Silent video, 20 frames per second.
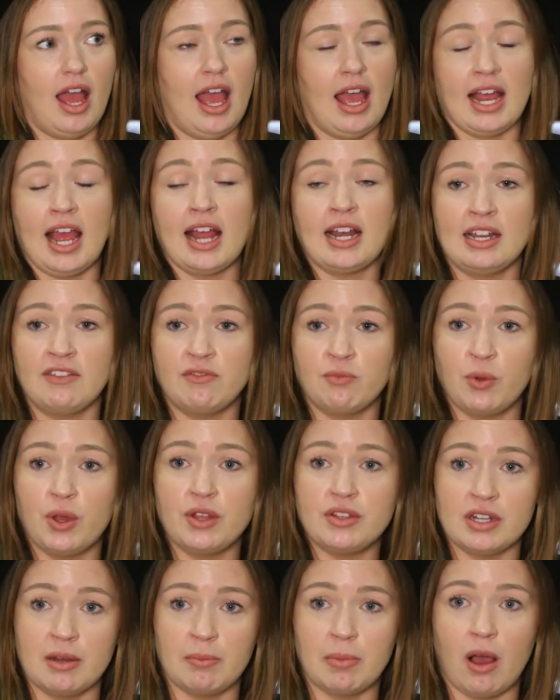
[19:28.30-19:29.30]
I hadn't even
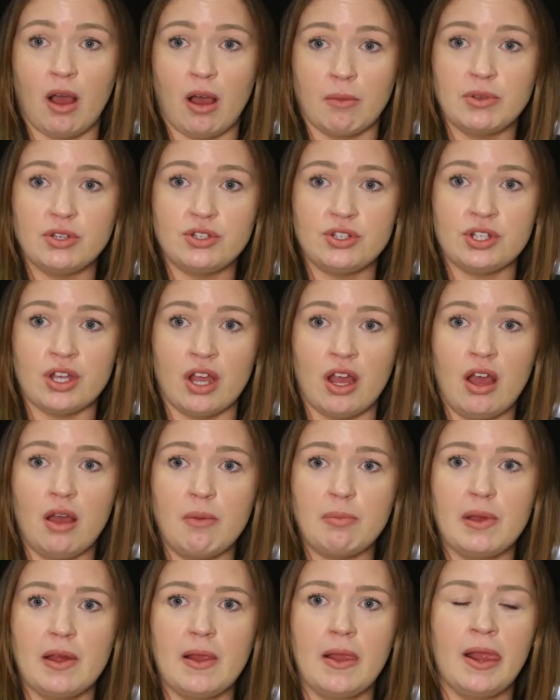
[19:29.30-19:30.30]
worked in a barber's
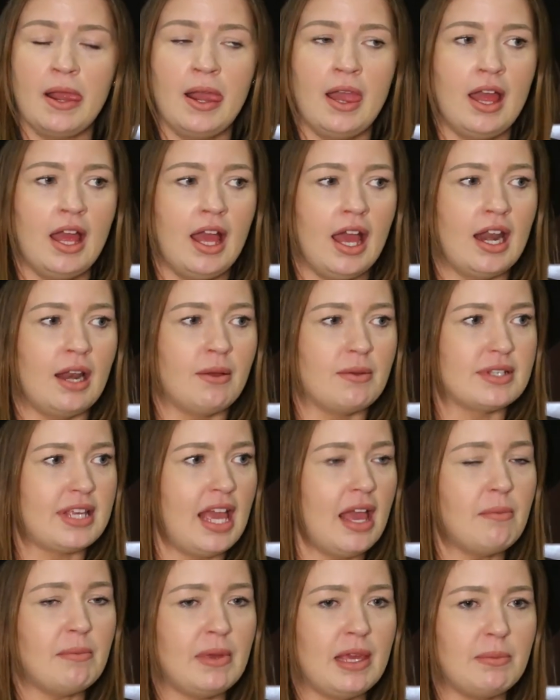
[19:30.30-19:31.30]
shop. And I was
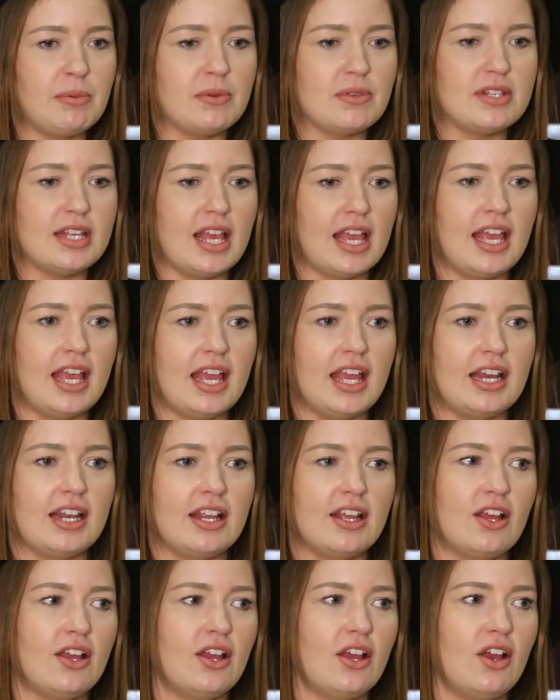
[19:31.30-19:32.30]
getting people saying,
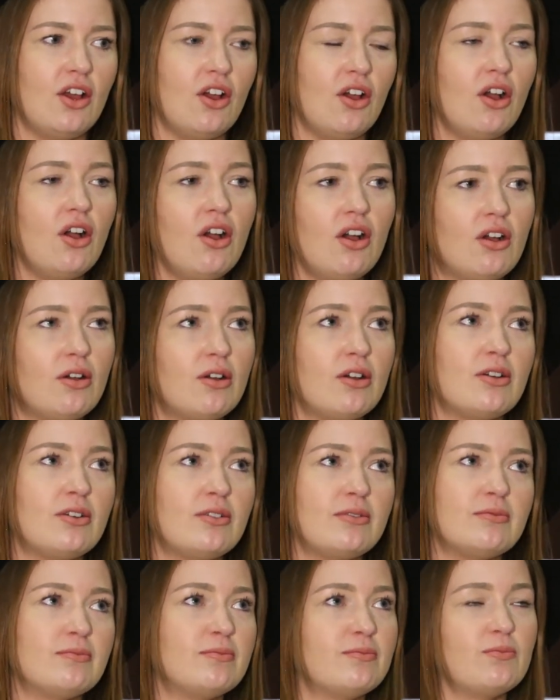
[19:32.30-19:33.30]

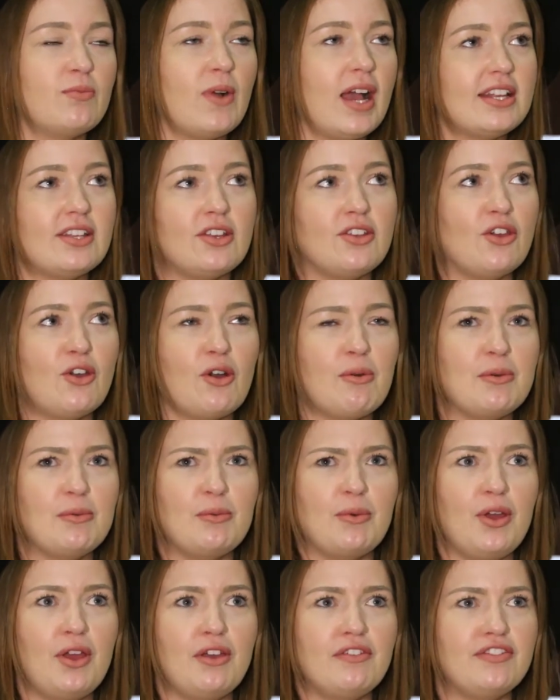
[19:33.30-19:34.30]
oh, why don't you come
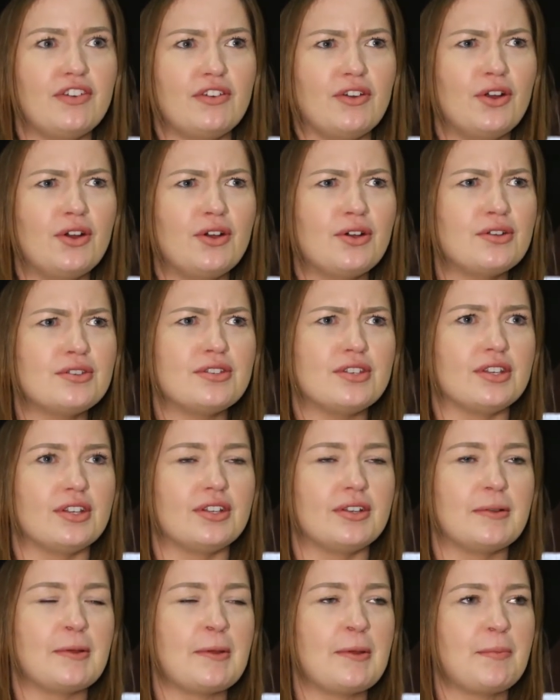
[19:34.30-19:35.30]
and work for us?
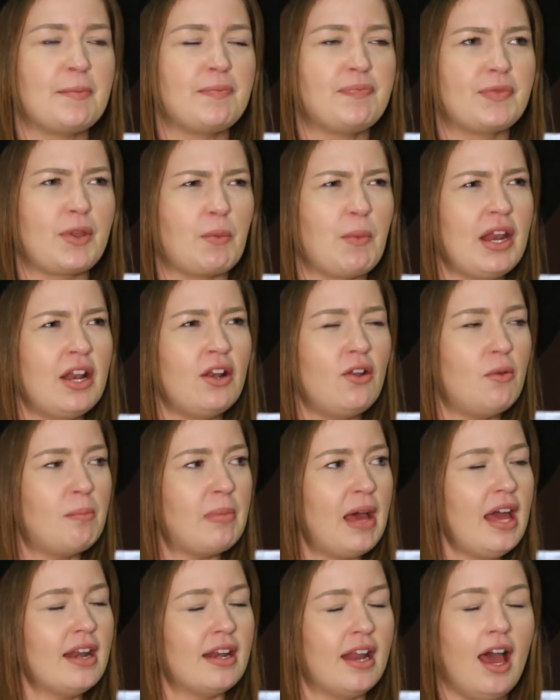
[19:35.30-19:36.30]
And when I
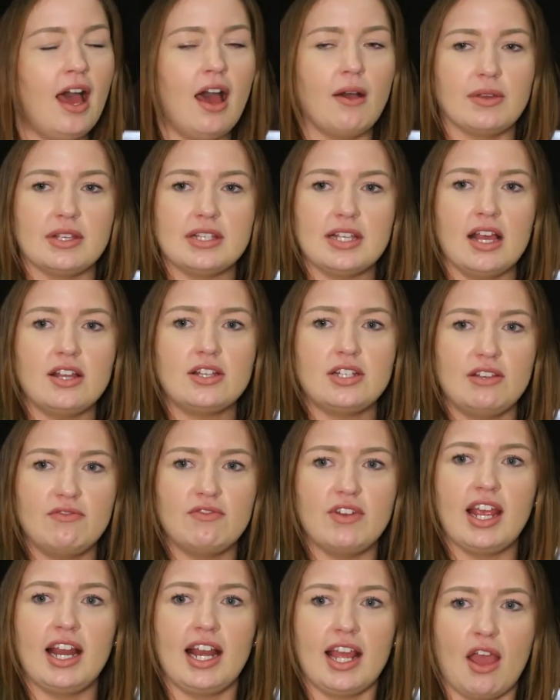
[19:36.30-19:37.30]
look back now, it's actually
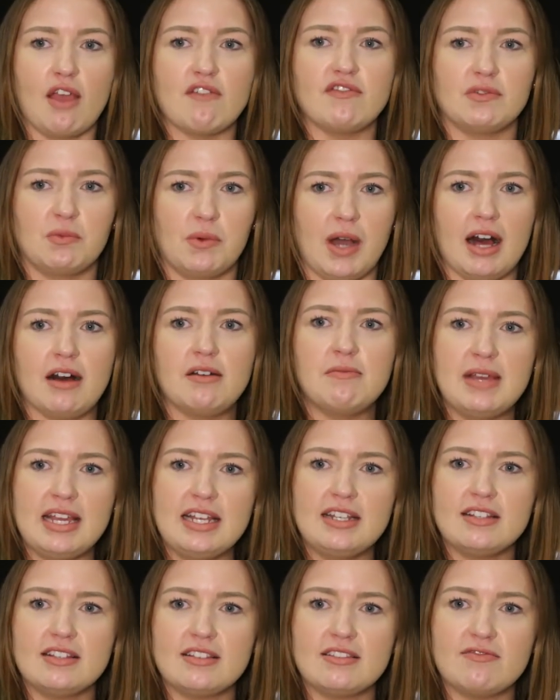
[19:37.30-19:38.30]
really
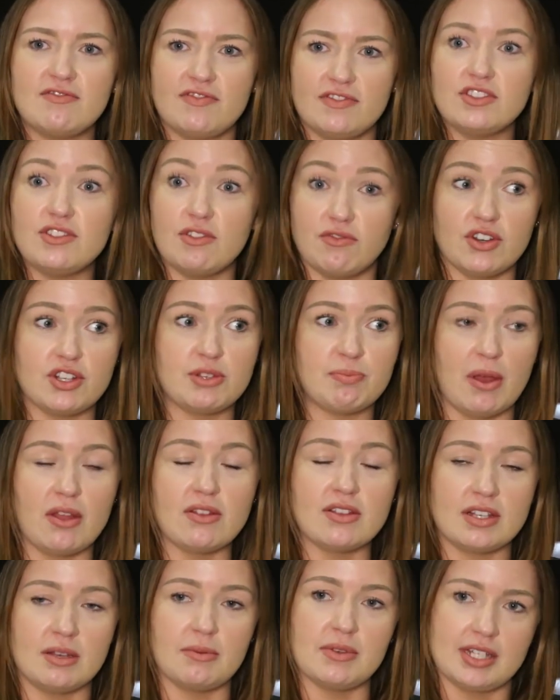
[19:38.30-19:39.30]
overwhelming, the
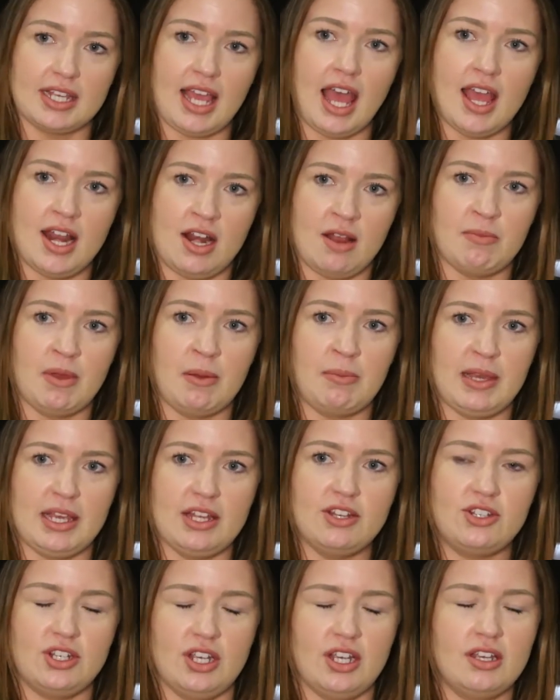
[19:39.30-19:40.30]
response I was getting on my
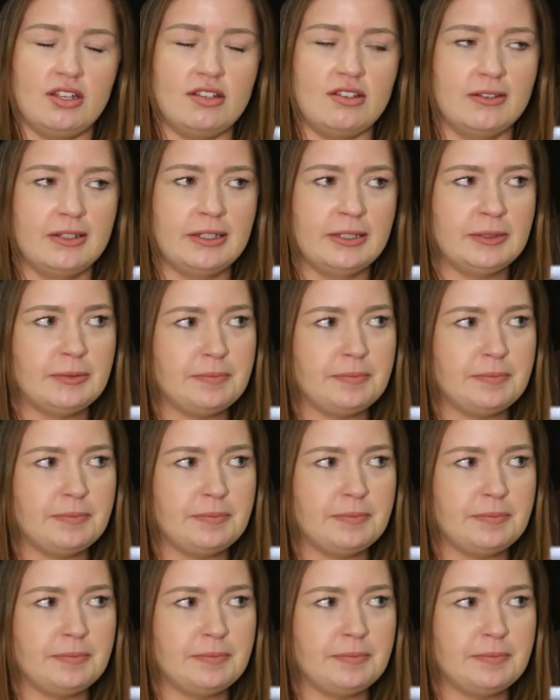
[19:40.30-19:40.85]
pictures.